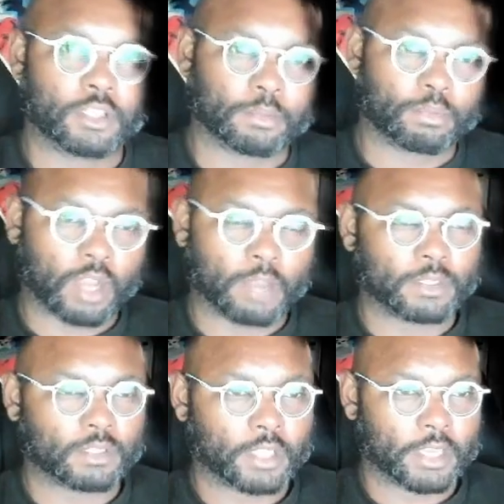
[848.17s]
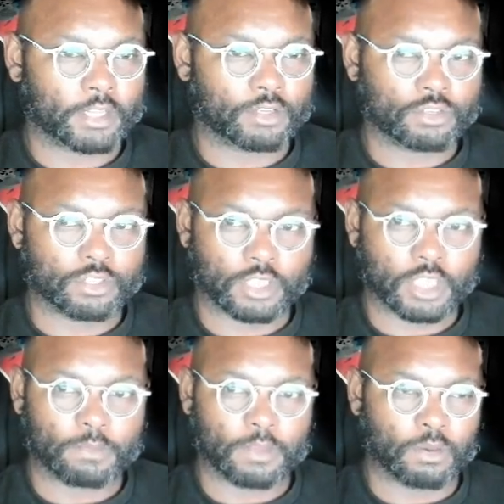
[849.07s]
the promised land, and you just
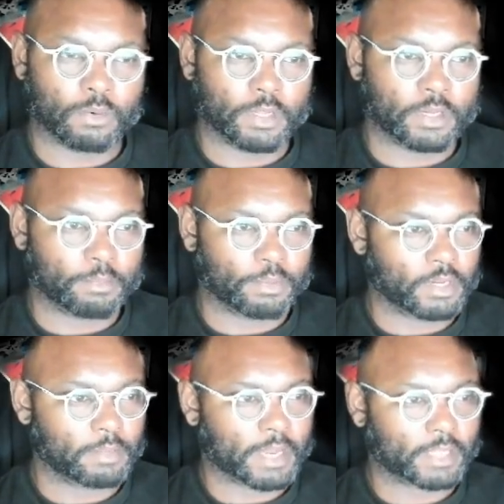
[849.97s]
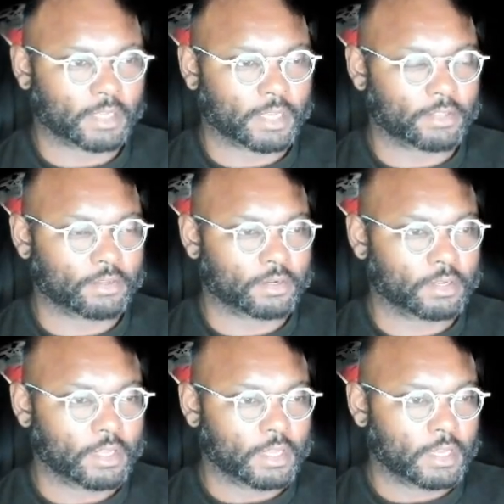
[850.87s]
keep going and putting it back together.
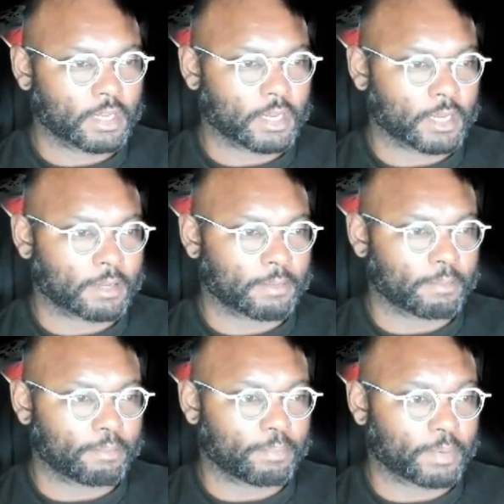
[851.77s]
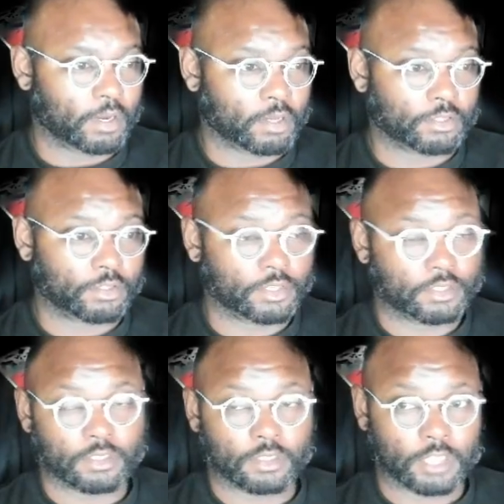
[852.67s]
But also,
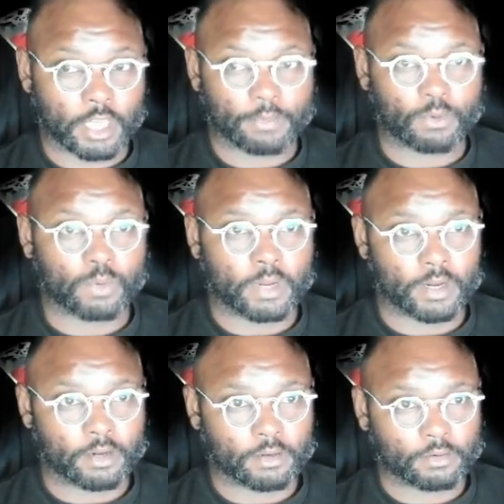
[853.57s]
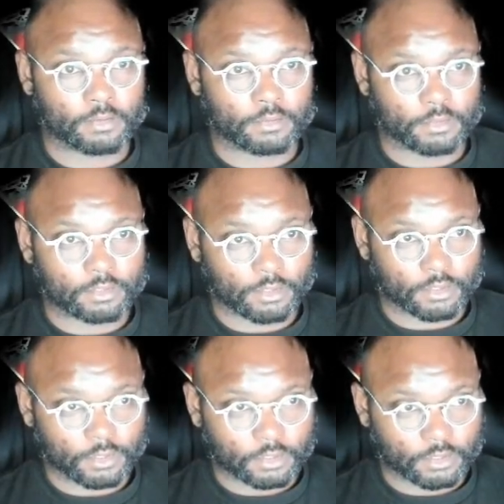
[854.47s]
this is a time to where
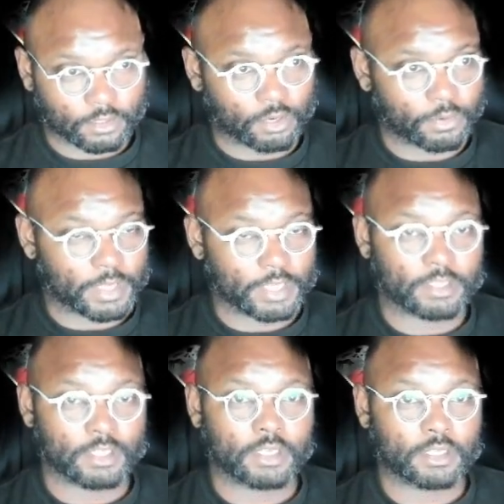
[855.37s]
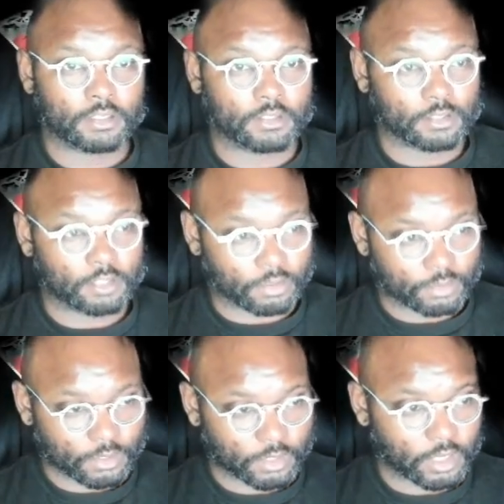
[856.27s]
go easy, go
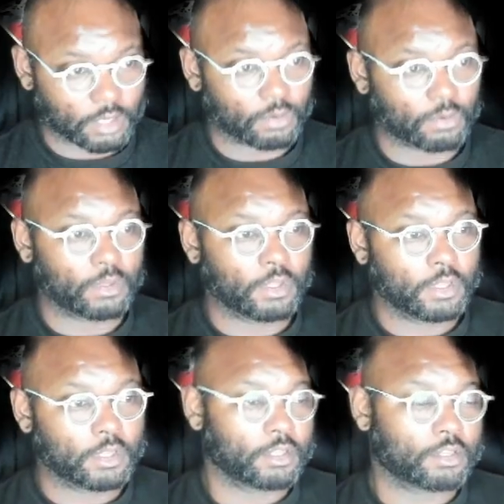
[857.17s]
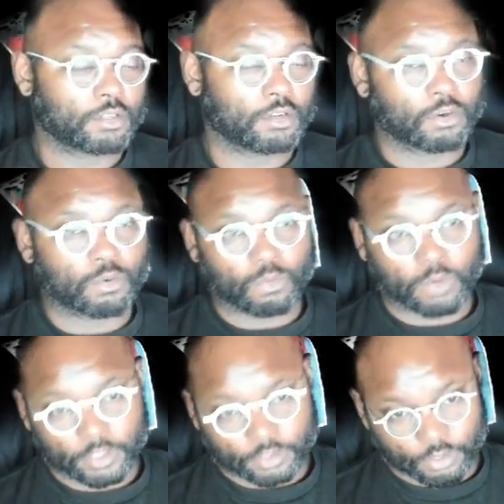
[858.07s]
slow. You don't
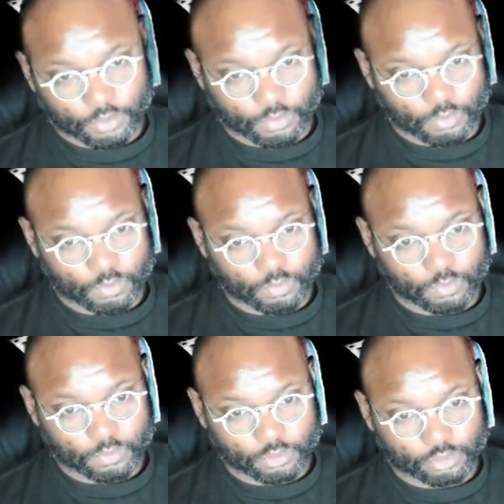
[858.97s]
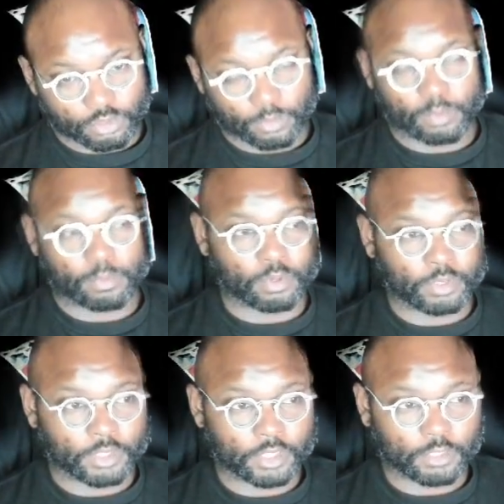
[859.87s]
want to strip a
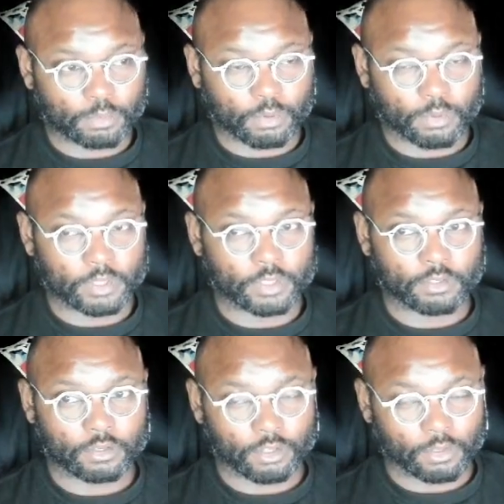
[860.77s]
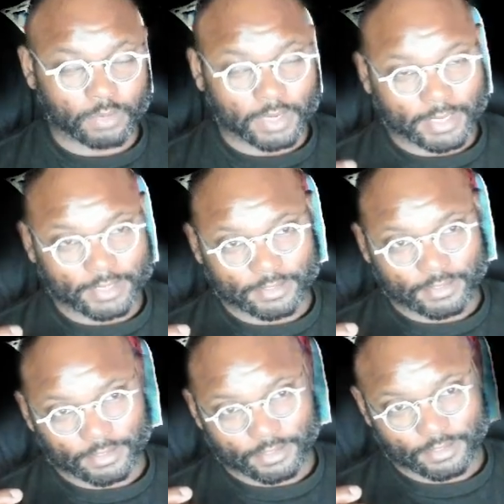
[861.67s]
bolt at this point, or
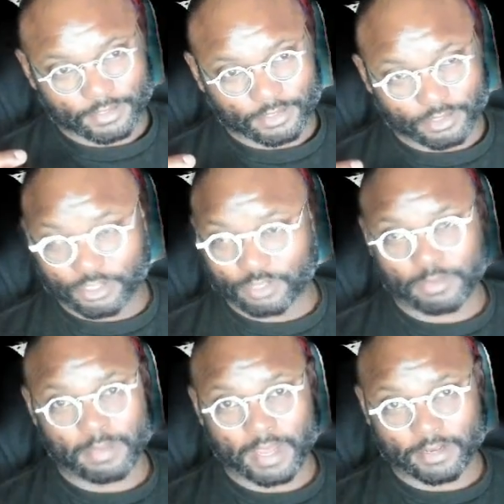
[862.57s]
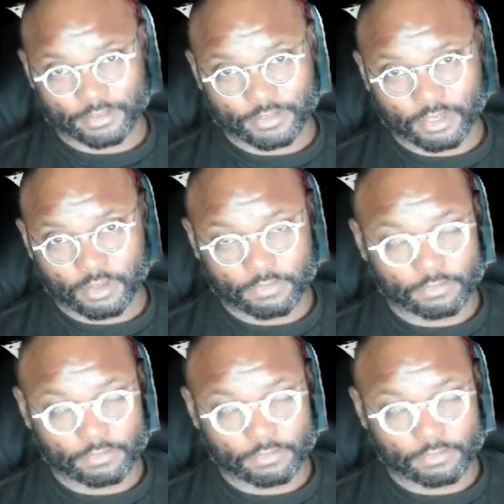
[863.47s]
otherwise, you're just gonna be mad at yourself.